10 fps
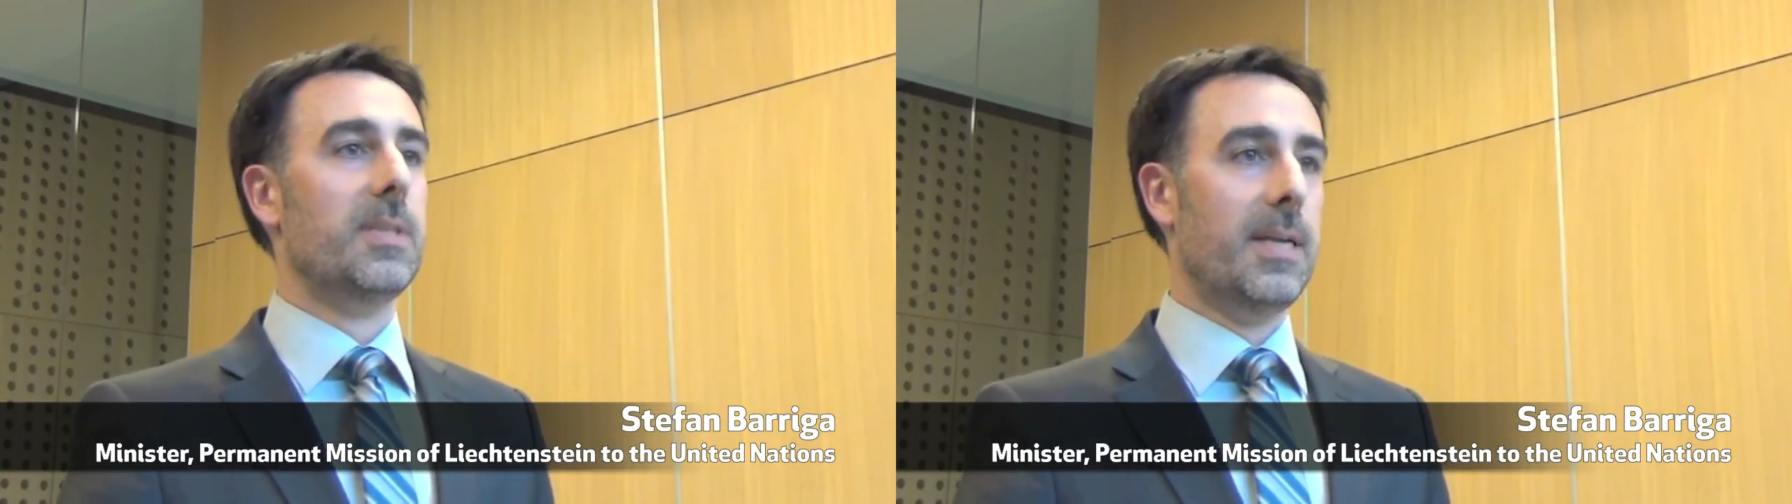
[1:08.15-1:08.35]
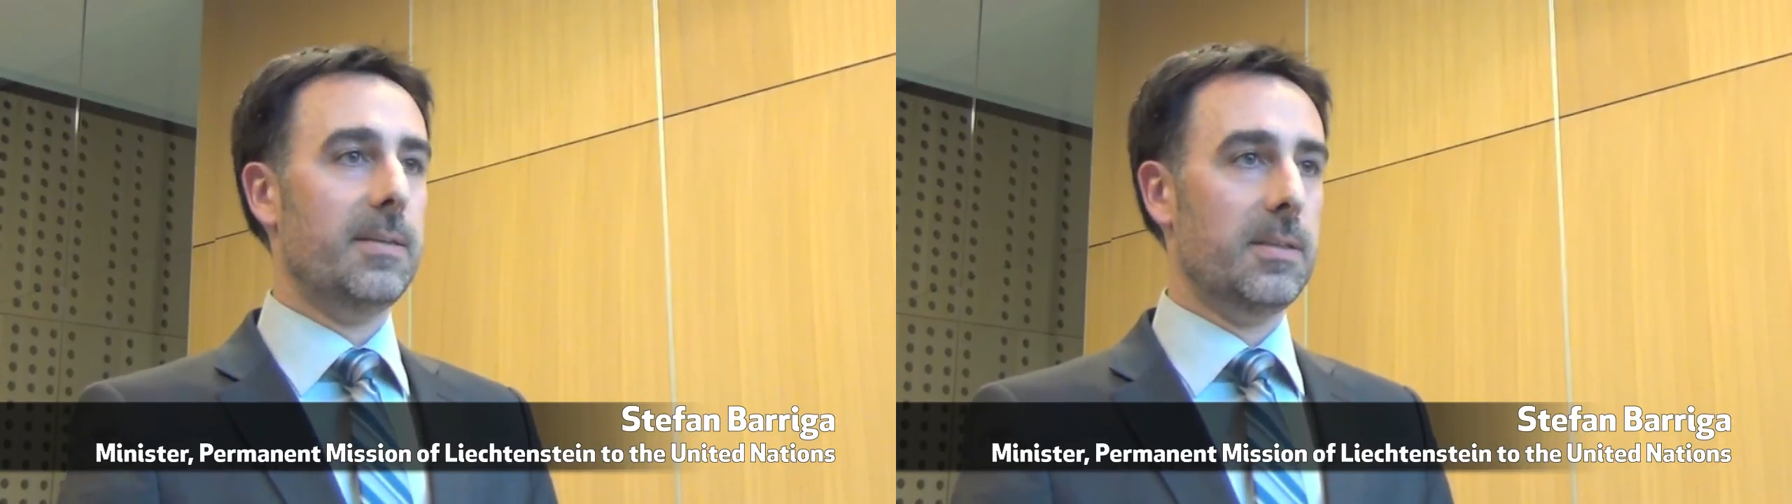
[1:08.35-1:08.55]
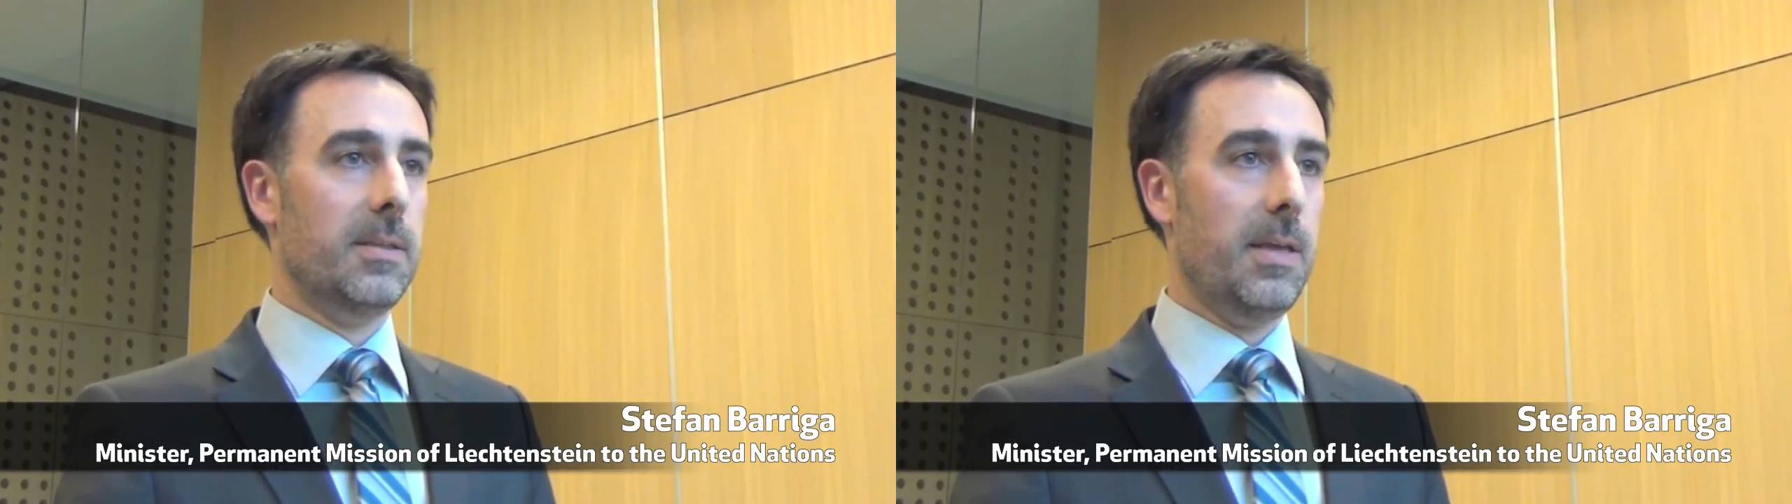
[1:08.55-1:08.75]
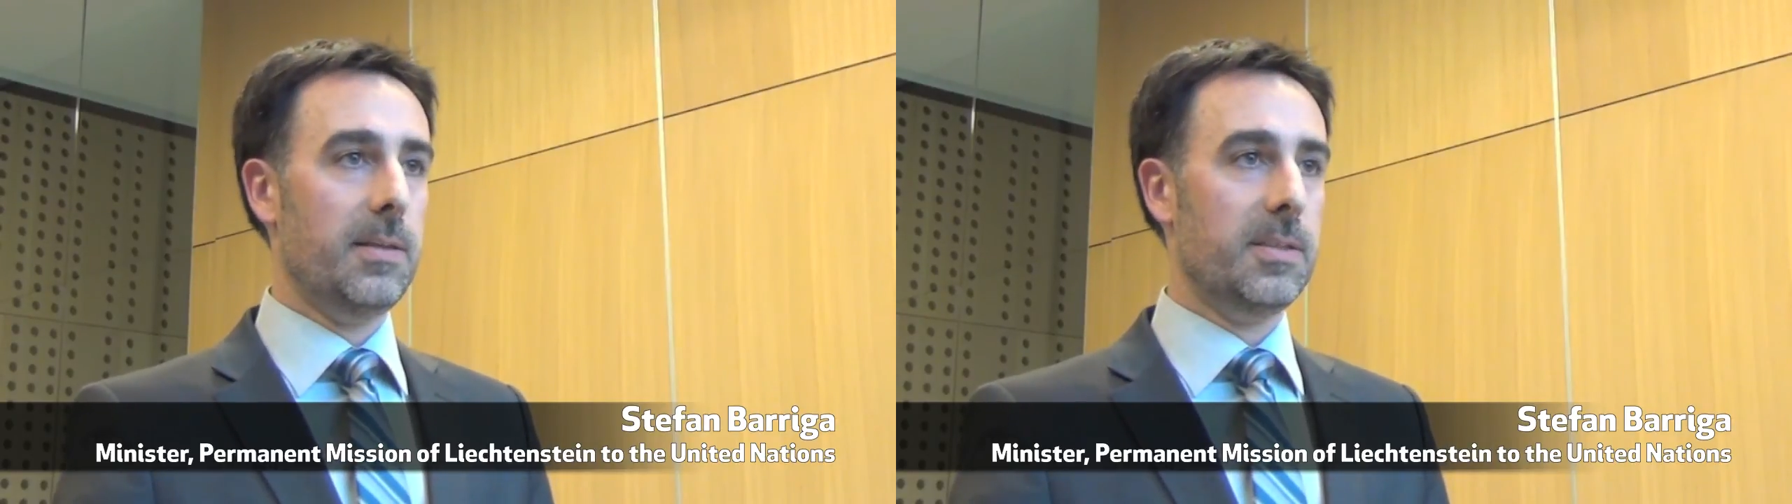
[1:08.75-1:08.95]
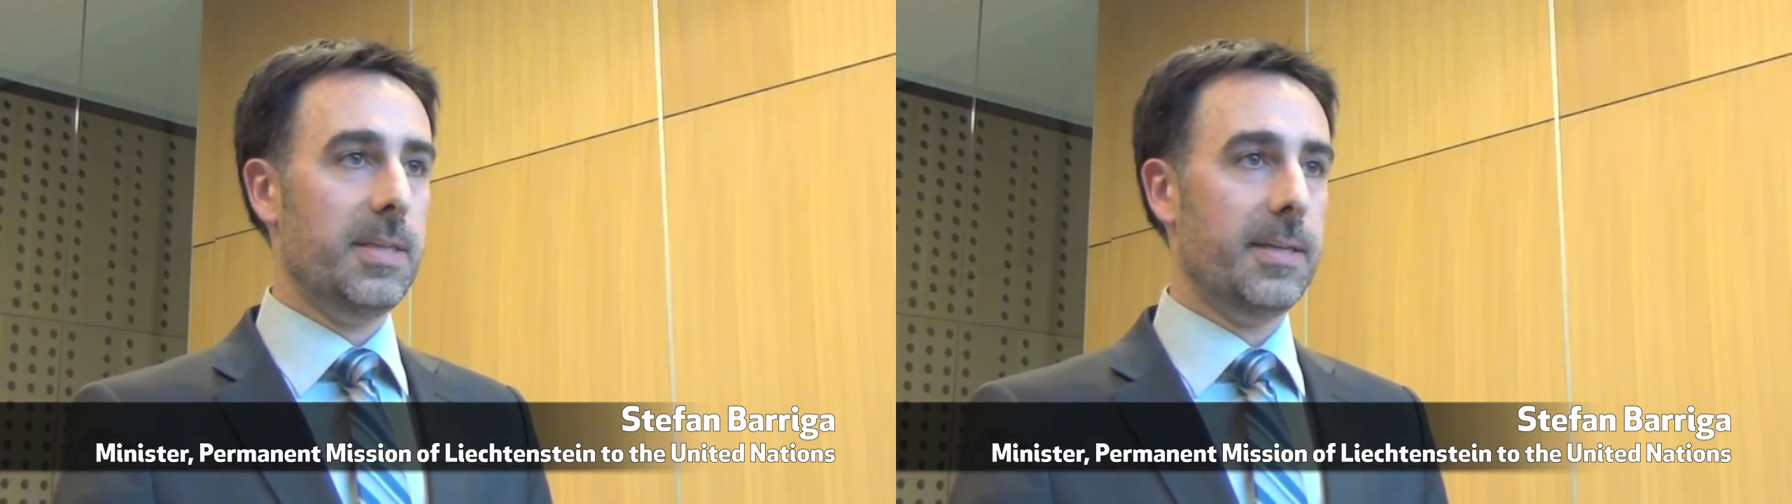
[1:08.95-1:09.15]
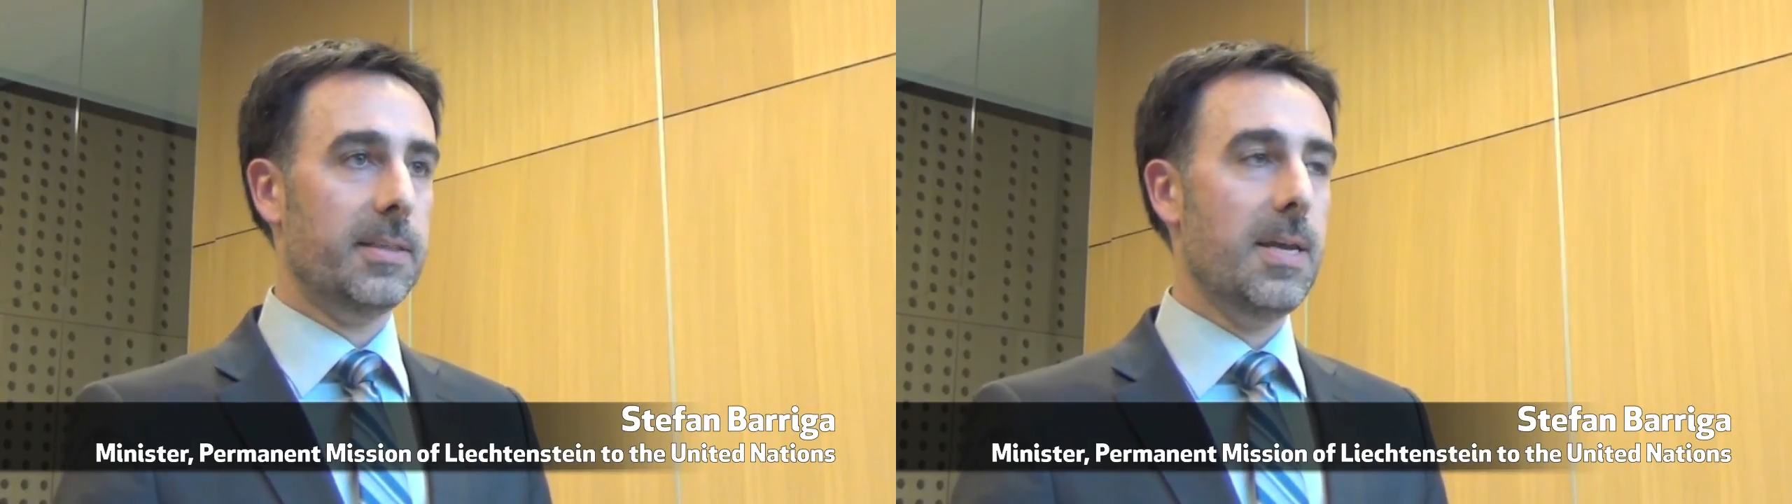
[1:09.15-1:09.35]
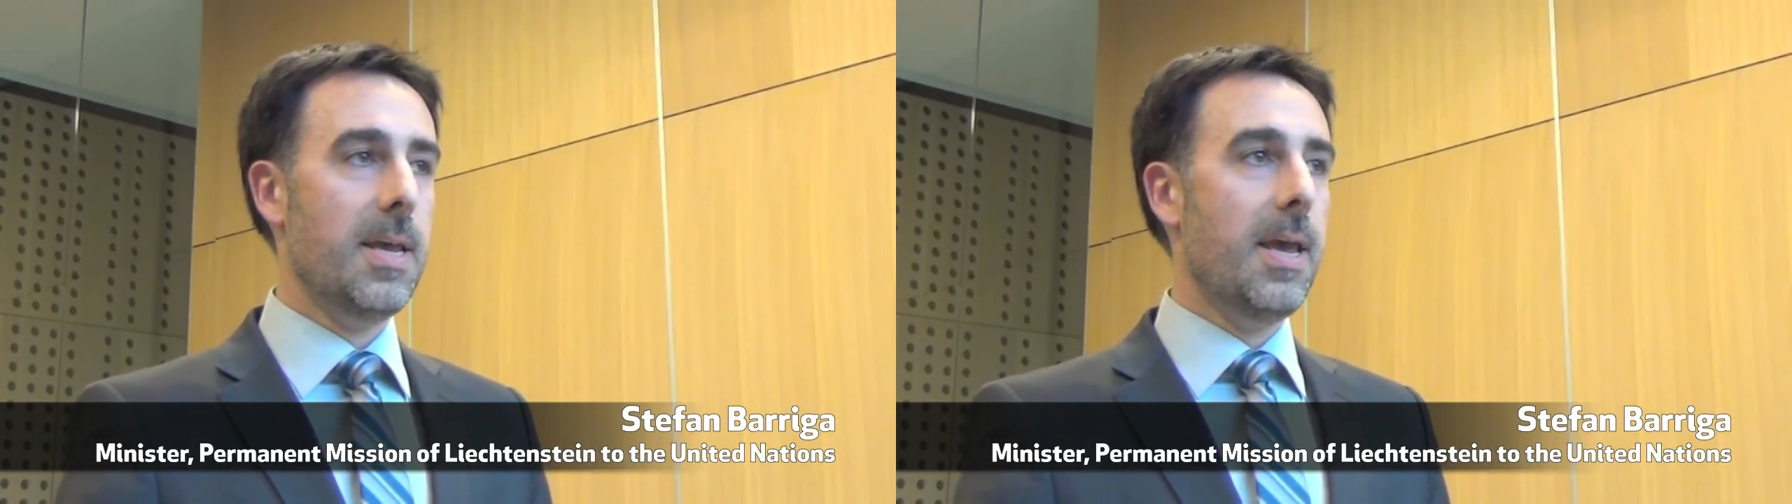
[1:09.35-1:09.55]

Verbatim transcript: against another state.